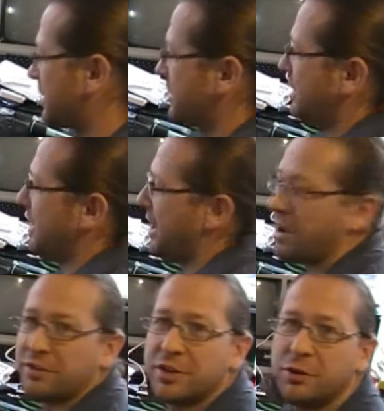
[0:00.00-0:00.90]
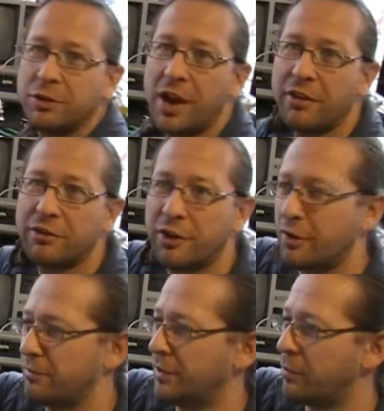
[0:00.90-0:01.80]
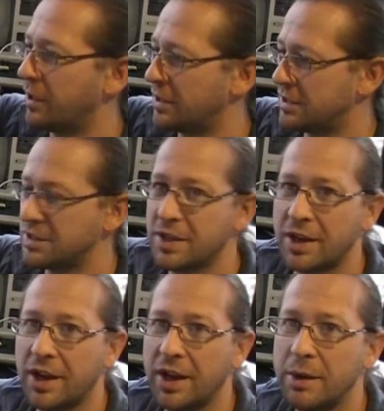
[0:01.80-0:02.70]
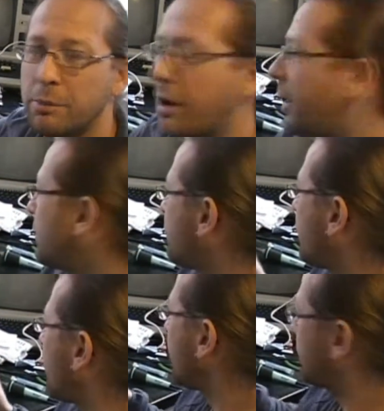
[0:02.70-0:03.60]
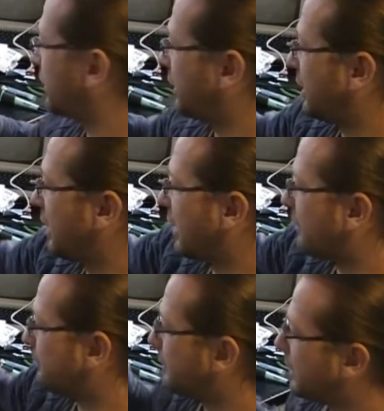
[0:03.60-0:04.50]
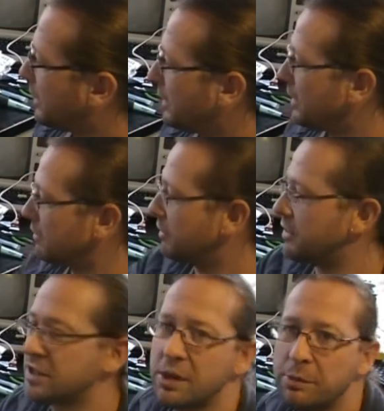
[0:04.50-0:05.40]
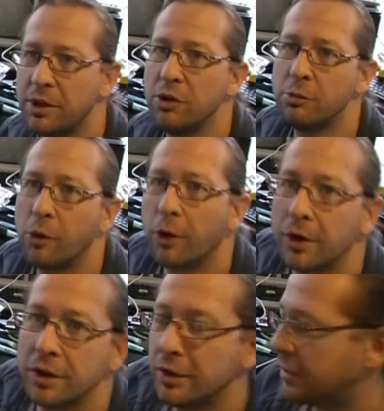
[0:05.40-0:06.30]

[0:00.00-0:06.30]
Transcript: I still have two left from the ones that I bought for the, um, for the CPU board.